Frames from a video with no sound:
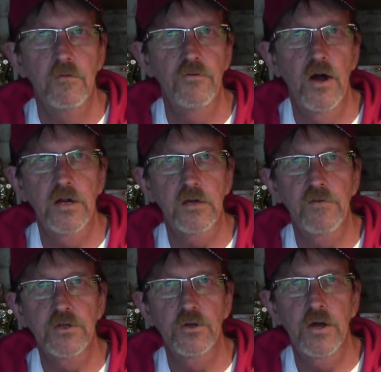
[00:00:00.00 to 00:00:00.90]
flying a
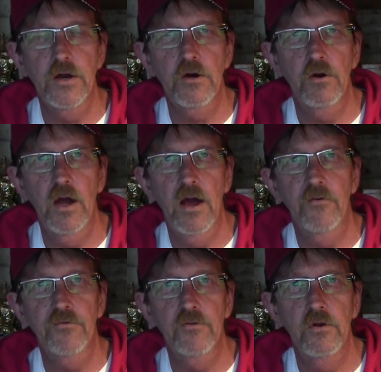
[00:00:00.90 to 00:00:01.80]
conventional
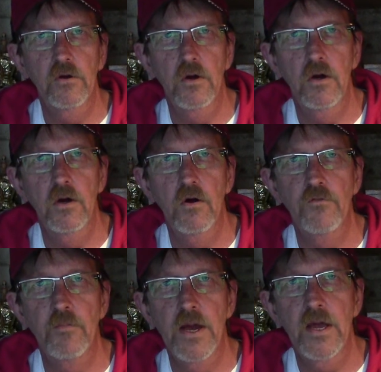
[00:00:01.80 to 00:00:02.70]
aircraft
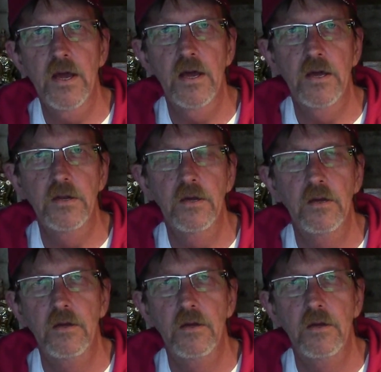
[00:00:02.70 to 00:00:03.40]
over my head